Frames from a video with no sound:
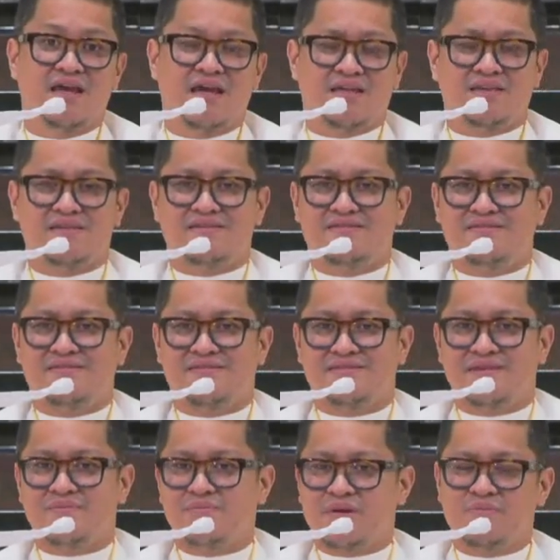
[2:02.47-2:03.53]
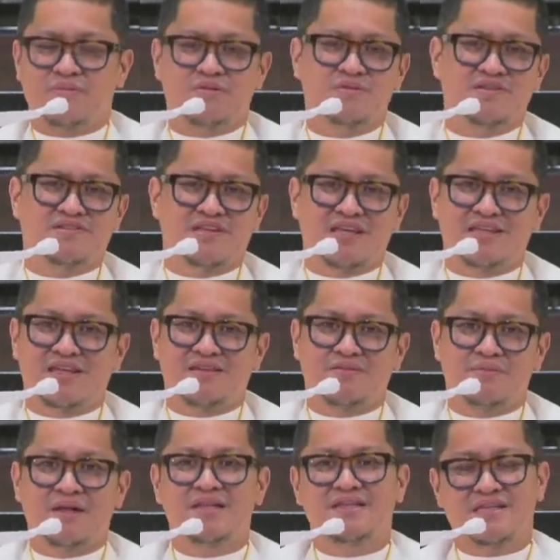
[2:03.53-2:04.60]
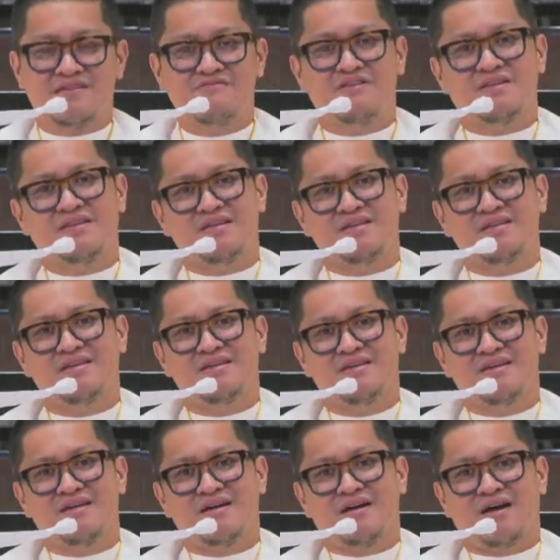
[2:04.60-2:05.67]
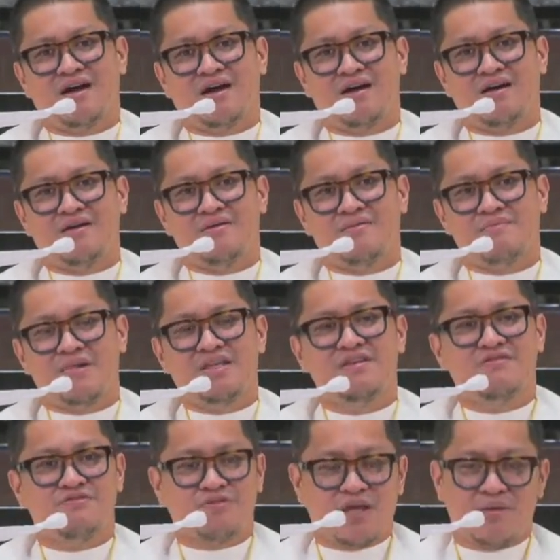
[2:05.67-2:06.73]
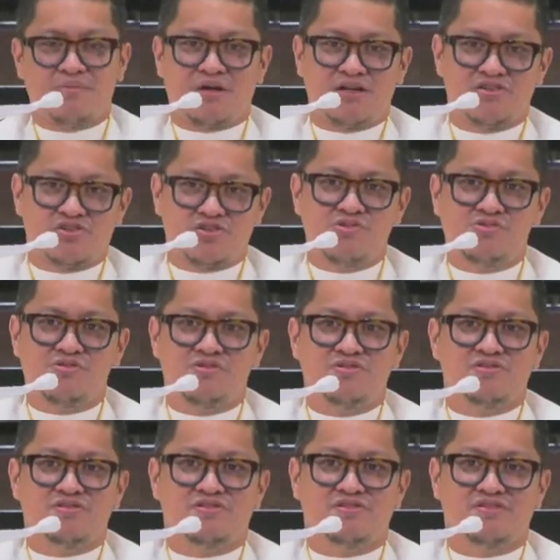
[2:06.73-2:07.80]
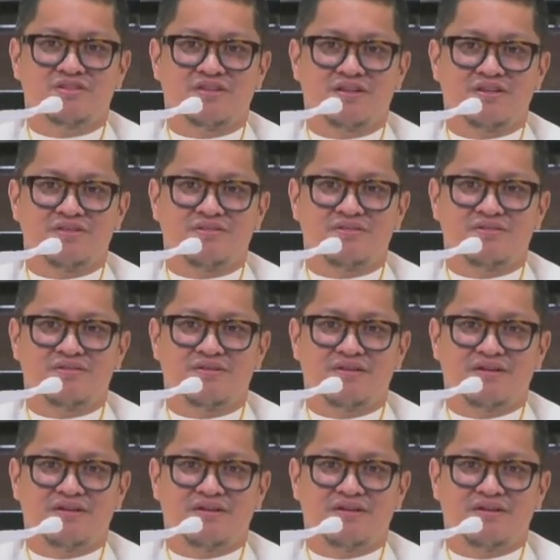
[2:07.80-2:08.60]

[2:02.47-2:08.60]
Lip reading: And some people would say that, well, even they, many of them are Jews, you know.